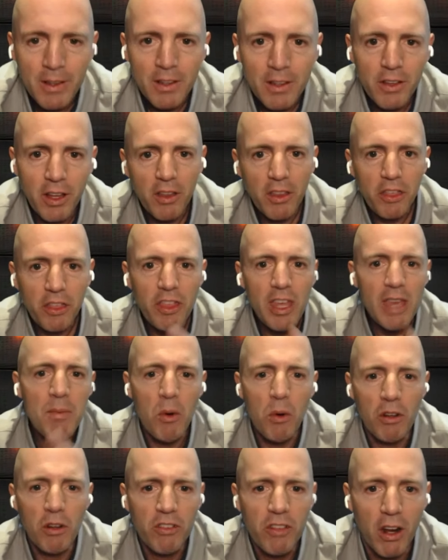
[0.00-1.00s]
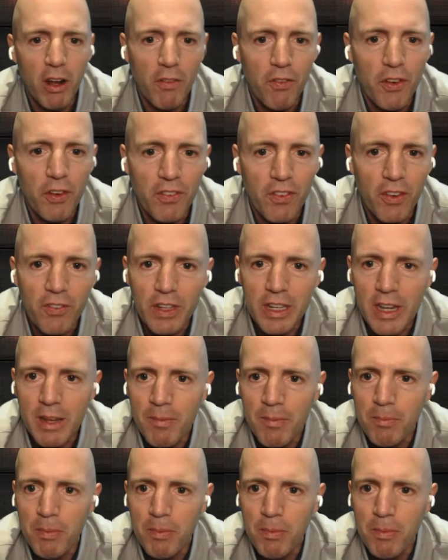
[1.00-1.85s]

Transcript: The theme I want to start off with, Vadim,